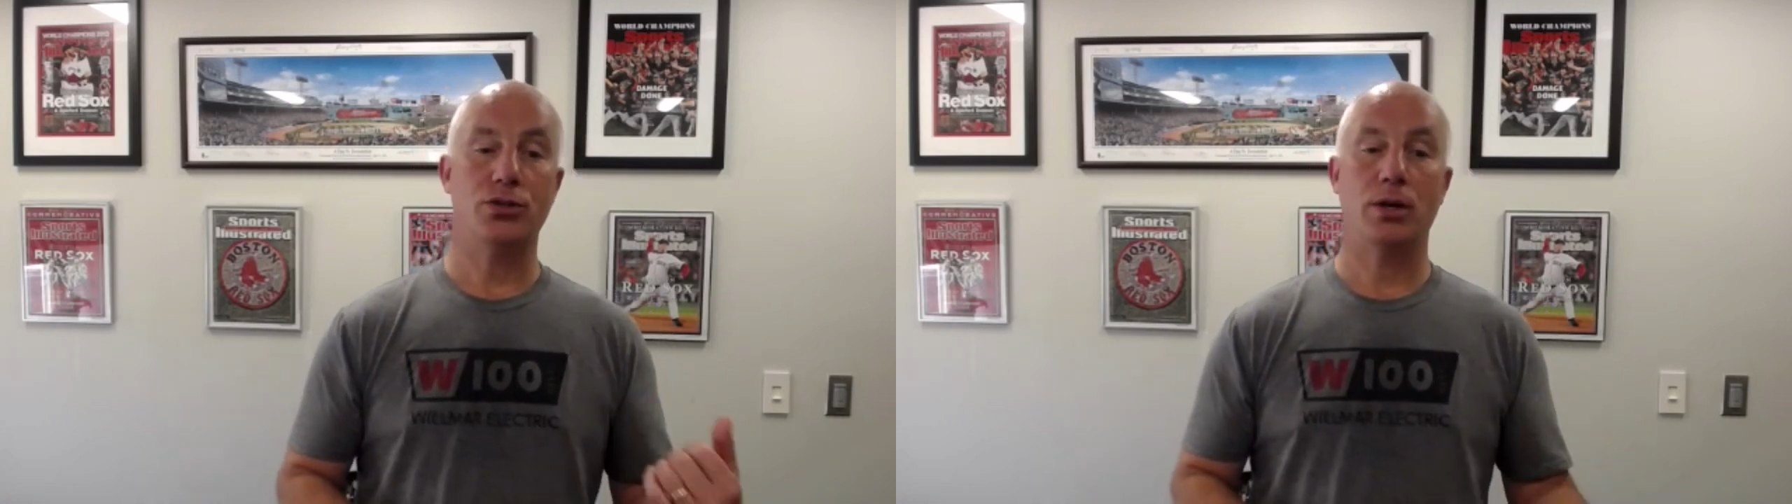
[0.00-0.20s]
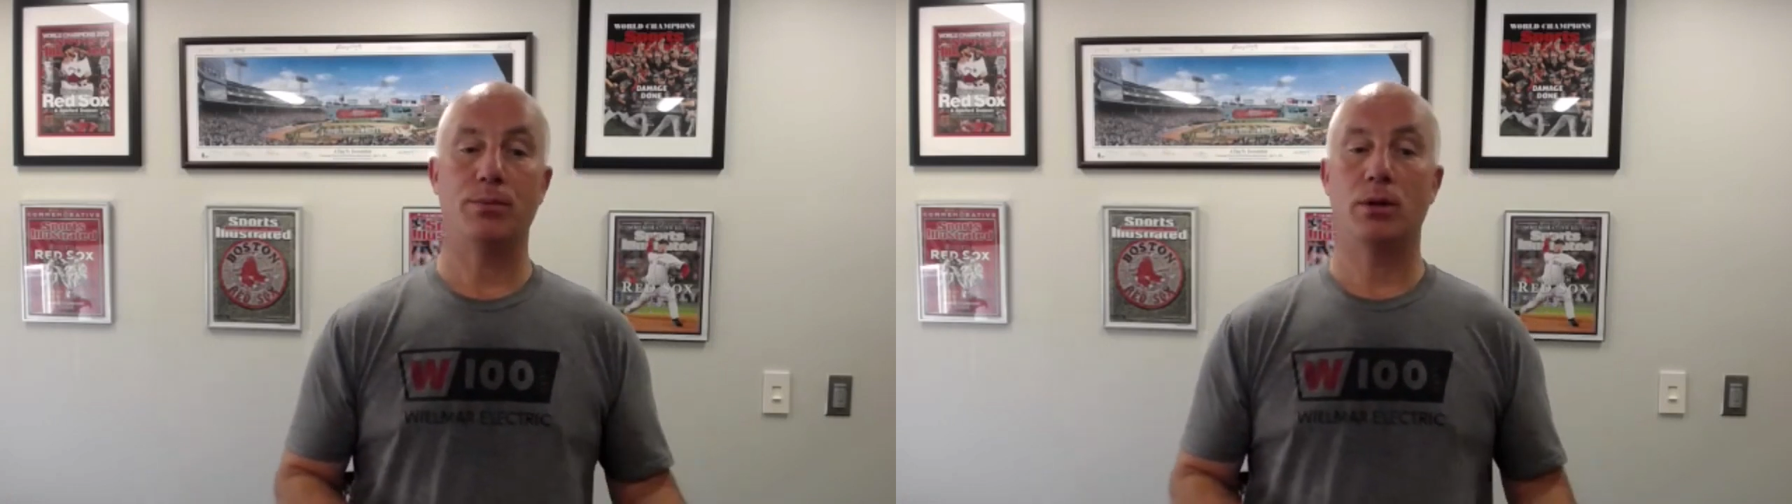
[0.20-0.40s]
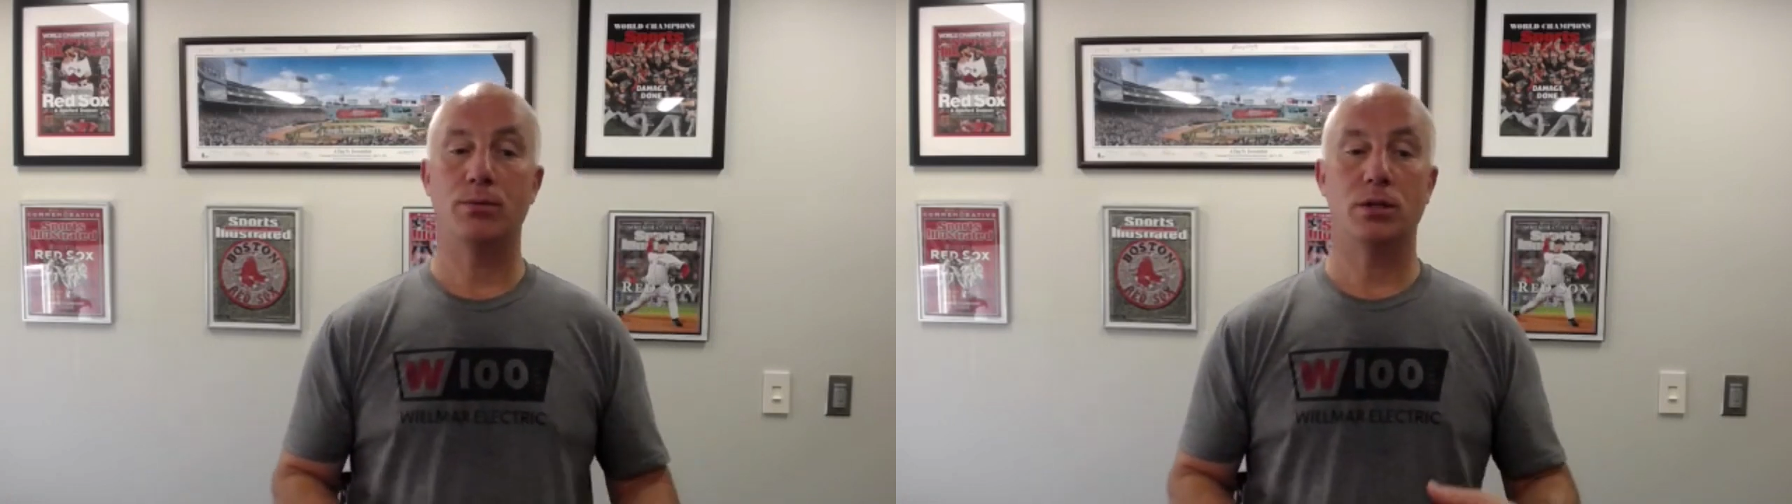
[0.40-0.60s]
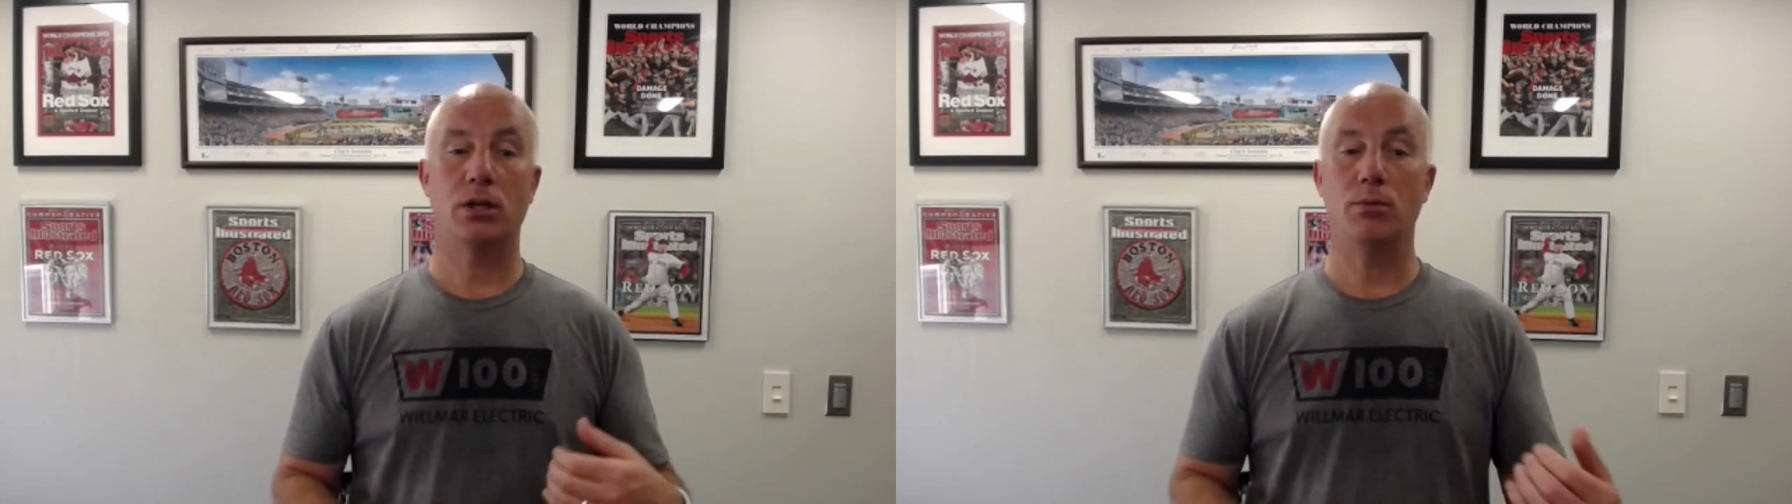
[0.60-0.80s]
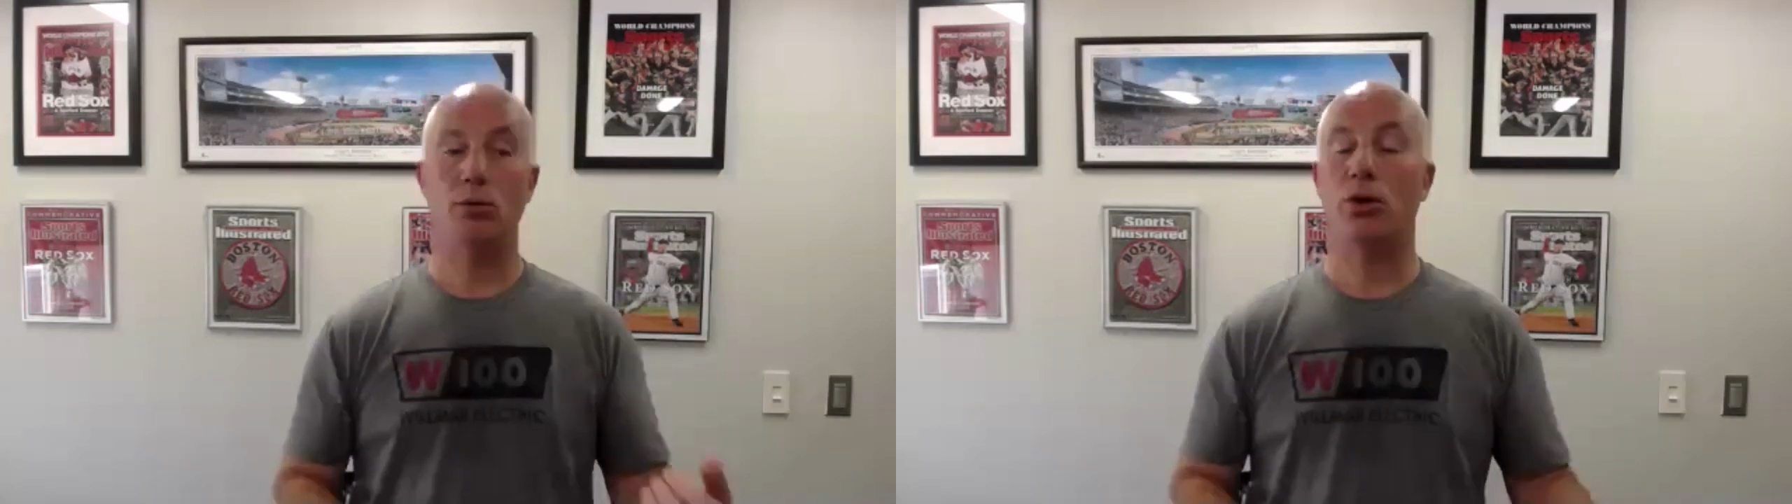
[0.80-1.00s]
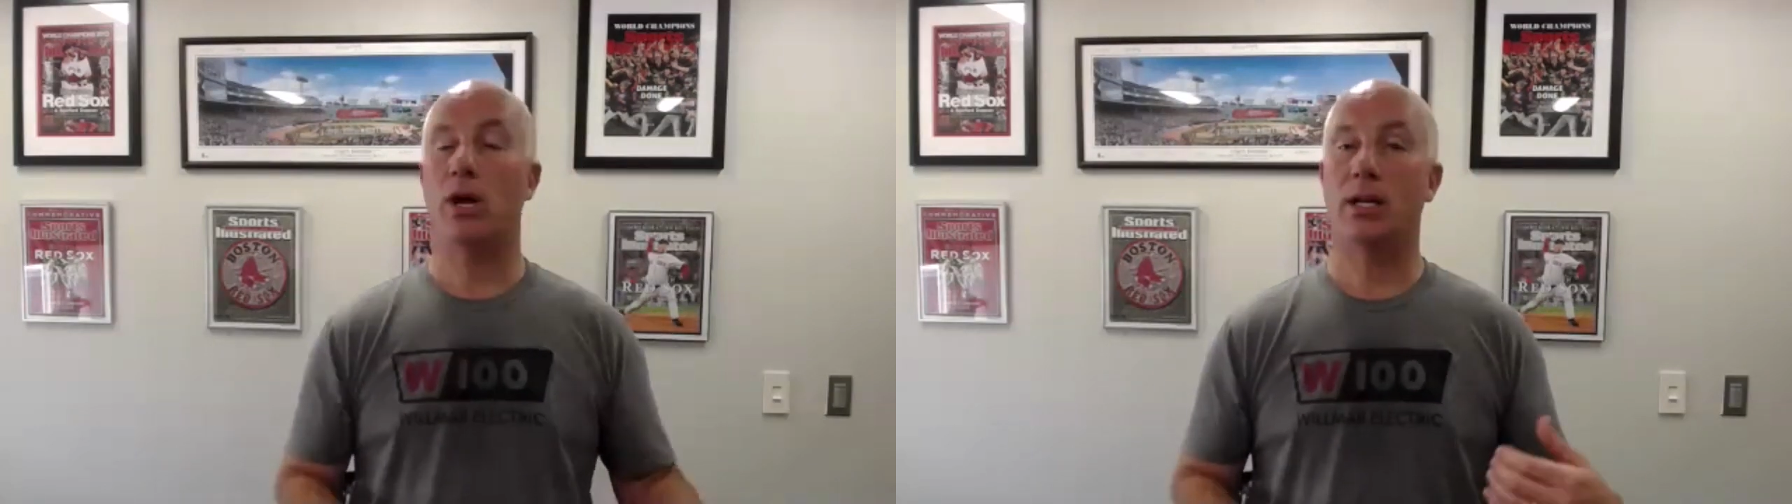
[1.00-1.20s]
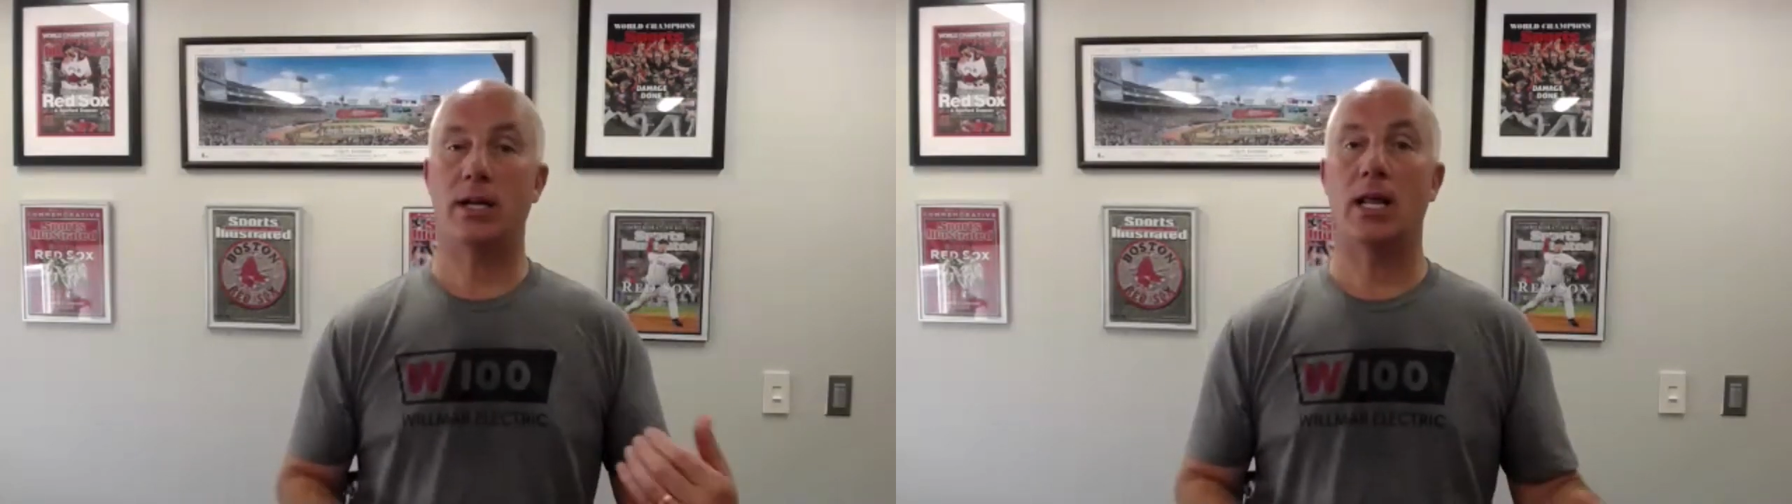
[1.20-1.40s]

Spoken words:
symptoms and communicate